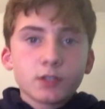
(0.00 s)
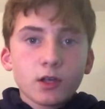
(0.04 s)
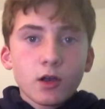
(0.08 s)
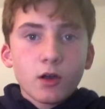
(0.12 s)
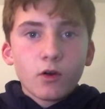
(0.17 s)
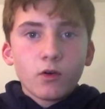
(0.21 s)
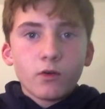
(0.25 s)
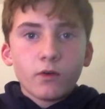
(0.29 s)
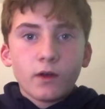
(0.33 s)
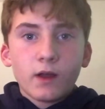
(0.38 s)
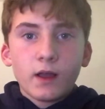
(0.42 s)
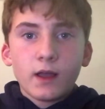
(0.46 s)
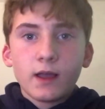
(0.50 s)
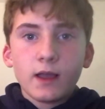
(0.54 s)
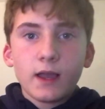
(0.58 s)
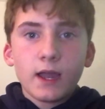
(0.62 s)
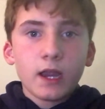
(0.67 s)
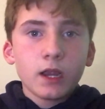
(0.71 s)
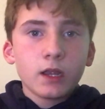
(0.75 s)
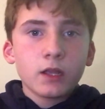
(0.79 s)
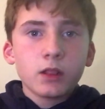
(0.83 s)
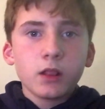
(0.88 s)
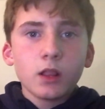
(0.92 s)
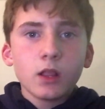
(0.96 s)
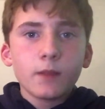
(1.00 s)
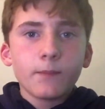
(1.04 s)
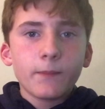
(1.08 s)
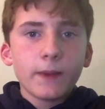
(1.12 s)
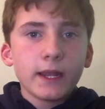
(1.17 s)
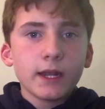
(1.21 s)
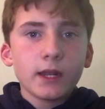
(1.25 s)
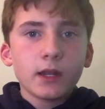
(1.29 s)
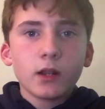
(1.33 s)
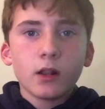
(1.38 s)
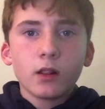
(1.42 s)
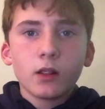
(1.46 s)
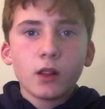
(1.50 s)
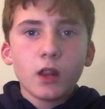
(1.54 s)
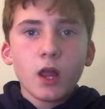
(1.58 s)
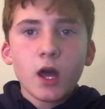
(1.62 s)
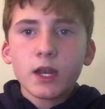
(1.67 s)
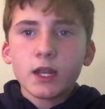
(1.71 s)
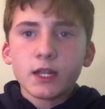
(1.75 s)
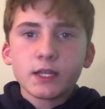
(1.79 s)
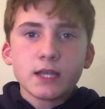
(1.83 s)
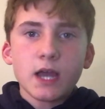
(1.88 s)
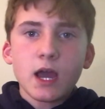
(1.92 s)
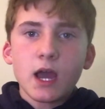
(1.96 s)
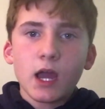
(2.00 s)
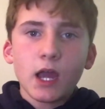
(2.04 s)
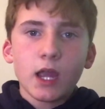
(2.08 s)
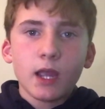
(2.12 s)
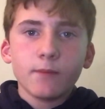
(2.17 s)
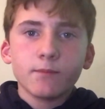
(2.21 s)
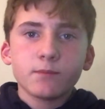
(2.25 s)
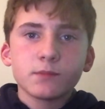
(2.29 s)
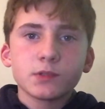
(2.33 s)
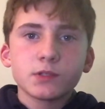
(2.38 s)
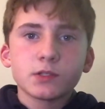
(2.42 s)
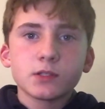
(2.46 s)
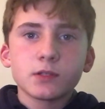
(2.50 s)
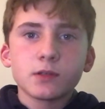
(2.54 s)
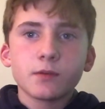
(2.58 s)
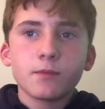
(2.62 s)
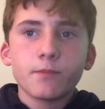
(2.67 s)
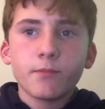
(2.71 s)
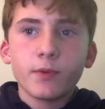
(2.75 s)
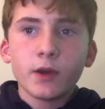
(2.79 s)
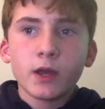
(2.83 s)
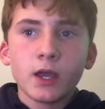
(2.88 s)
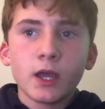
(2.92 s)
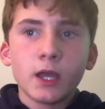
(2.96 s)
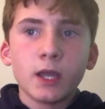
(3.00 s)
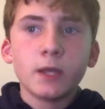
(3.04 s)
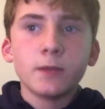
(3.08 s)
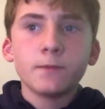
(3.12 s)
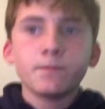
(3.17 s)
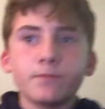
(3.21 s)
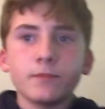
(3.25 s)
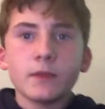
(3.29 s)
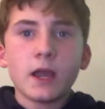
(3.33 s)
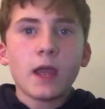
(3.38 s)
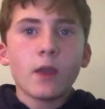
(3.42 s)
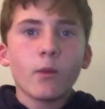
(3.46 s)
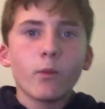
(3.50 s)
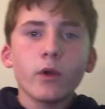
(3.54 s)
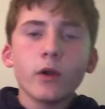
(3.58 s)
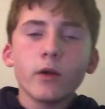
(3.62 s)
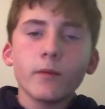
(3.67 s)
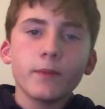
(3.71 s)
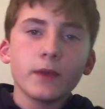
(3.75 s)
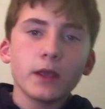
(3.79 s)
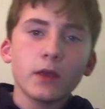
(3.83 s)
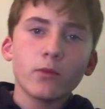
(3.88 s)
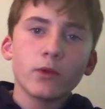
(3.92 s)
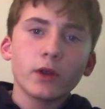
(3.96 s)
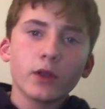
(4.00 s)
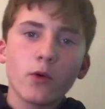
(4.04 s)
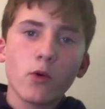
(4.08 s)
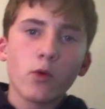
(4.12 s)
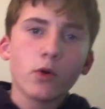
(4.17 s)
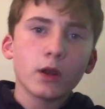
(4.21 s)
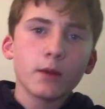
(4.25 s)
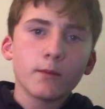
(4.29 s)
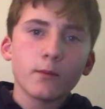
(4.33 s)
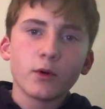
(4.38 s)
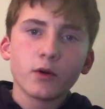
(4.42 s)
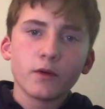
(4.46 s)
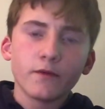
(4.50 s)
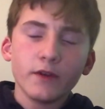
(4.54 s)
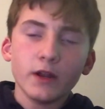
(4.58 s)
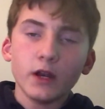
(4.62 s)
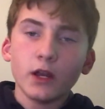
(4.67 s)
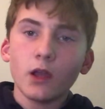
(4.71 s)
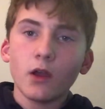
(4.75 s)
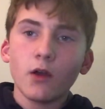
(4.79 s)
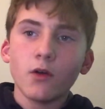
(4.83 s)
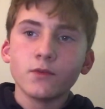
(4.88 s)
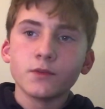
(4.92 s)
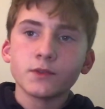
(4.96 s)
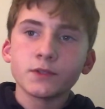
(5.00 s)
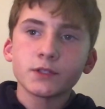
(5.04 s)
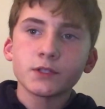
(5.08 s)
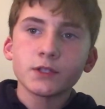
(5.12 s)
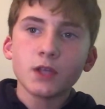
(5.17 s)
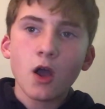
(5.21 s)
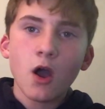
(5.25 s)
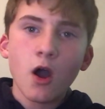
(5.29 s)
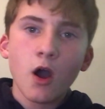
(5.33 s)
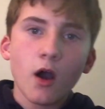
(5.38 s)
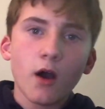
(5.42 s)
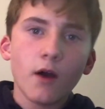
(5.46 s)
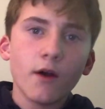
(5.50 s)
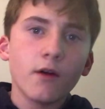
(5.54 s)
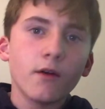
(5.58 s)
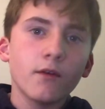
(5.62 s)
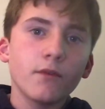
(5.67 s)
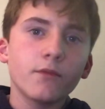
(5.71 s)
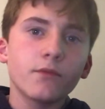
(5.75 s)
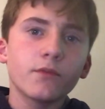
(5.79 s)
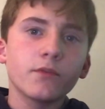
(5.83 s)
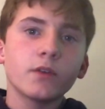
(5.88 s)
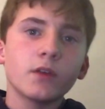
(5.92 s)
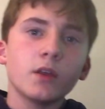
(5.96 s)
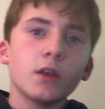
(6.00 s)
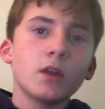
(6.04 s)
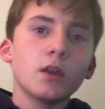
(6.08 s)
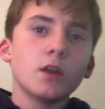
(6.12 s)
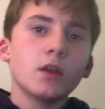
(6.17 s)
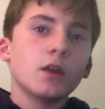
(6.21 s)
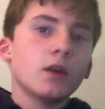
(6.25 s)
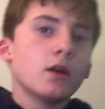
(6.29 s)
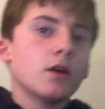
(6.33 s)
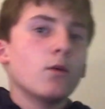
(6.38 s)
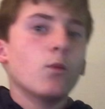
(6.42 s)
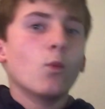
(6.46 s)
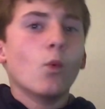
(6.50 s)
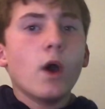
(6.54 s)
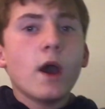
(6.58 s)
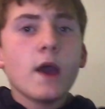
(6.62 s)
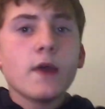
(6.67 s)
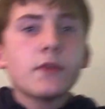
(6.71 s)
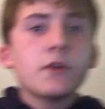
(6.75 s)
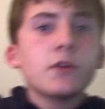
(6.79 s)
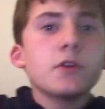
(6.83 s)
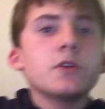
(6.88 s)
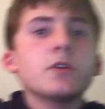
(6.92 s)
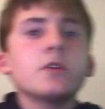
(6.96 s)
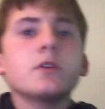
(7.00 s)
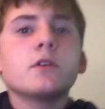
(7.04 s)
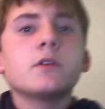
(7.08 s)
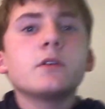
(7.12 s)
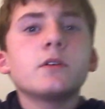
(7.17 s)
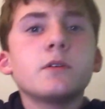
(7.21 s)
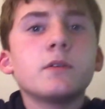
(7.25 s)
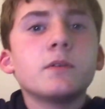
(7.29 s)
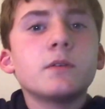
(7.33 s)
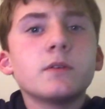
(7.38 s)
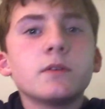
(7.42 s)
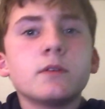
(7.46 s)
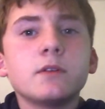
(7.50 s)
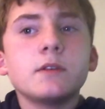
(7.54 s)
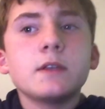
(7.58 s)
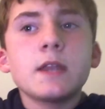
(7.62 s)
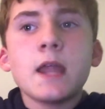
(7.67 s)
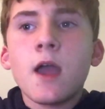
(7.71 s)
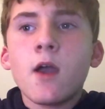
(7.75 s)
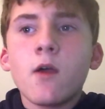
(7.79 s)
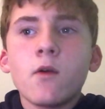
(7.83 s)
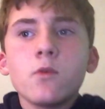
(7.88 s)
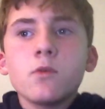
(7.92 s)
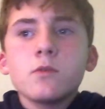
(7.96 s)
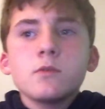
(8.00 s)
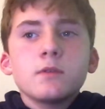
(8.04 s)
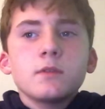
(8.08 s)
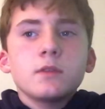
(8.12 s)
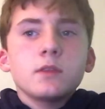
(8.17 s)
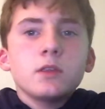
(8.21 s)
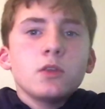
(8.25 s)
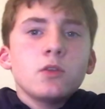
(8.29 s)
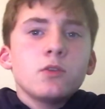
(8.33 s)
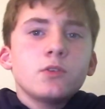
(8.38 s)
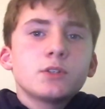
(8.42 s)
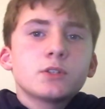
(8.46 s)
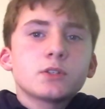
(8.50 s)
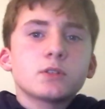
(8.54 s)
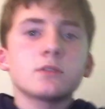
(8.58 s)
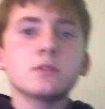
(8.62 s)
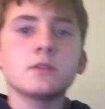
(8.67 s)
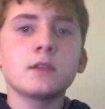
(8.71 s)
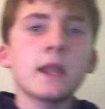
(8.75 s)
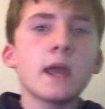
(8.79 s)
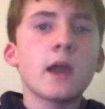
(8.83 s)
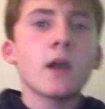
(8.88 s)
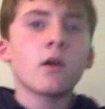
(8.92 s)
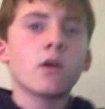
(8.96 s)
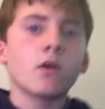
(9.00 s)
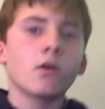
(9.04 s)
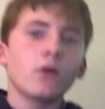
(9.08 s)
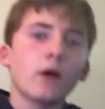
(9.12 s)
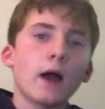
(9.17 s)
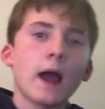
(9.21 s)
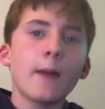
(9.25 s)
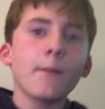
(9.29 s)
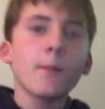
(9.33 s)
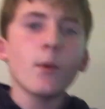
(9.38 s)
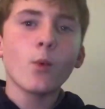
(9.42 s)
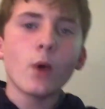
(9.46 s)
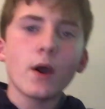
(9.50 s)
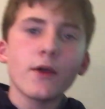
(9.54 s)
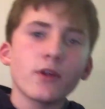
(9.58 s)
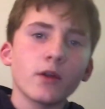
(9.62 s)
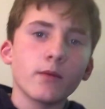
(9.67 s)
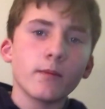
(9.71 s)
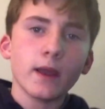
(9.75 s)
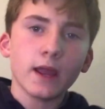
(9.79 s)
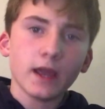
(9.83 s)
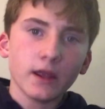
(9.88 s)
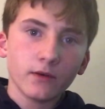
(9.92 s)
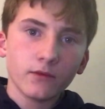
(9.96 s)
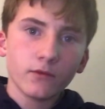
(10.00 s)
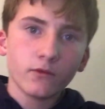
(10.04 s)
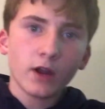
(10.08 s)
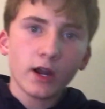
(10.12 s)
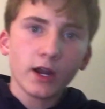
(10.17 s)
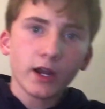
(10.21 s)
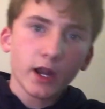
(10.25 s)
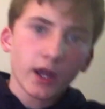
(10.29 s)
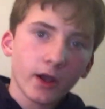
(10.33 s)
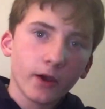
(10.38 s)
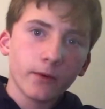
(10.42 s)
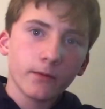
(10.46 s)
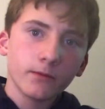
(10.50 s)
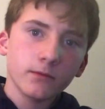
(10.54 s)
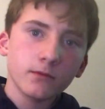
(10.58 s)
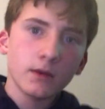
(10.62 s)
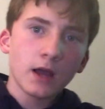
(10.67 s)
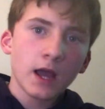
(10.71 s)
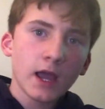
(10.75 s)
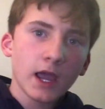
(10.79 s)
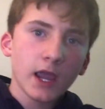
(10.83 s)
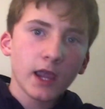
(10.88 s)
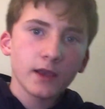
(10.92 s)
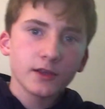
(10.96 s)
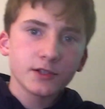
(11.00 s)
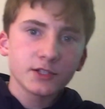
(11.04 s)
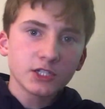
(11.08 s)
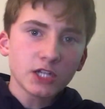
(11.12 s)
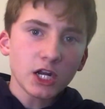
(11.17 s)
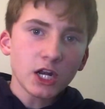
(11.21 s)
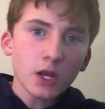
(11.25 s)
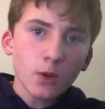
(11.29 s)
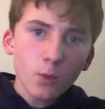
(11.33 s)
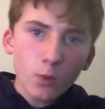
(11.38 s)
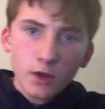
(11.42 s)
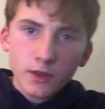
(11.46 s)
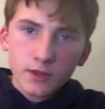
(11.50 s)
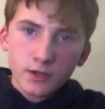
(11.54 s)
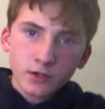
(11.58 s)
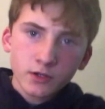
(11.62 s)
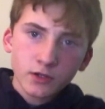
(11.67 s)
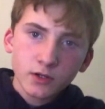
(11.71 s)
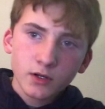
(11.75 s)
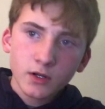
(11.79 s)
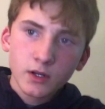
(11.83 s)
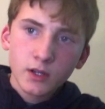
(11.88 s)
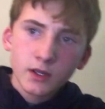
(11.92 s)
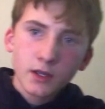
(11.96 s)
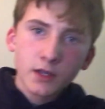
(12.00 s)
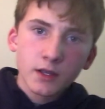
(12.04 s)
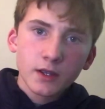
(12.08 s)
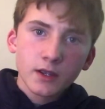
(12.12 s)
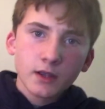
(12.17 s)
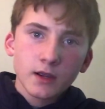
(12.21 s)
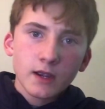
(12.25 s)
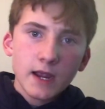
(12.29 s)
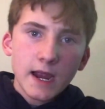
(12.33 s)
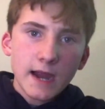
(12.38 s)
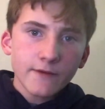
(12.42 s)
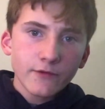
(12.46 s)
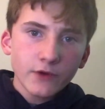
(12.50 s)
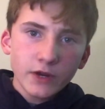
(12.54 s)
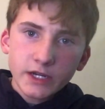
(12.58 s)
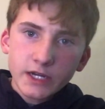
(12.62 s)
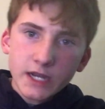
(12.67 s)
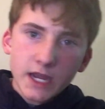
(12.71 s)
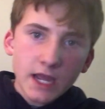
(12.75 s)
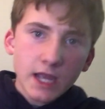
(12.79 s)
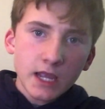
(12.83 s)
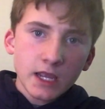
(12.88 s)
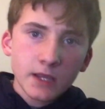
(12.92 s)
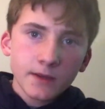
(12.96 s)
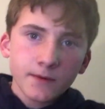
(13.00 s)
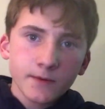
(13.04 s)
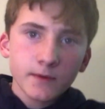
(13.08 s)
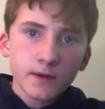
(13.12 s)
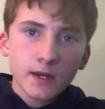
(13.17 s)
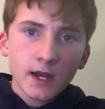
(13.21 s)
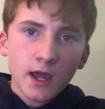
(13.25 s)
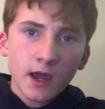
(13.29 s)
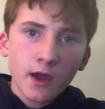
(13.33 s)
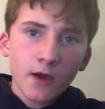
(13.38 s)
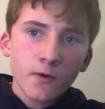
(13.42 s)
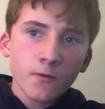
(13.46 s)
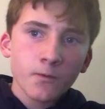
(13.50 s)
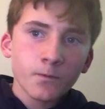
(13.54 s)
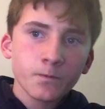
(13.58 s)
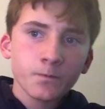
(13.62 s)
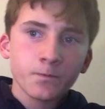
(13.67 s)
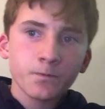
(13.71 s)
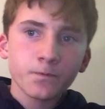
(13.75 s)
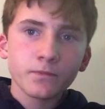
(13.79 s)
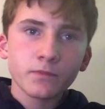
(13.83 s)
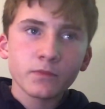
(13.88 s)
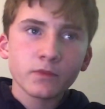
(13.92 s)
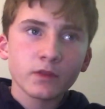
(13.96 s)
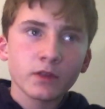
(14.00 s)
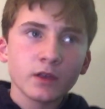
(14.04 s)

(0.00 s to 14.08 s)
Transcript: So, I clickbaited a lot of times, but I will be recording more videos of weather. Now, you, now I'm a weatherman right now. I study weather every day now.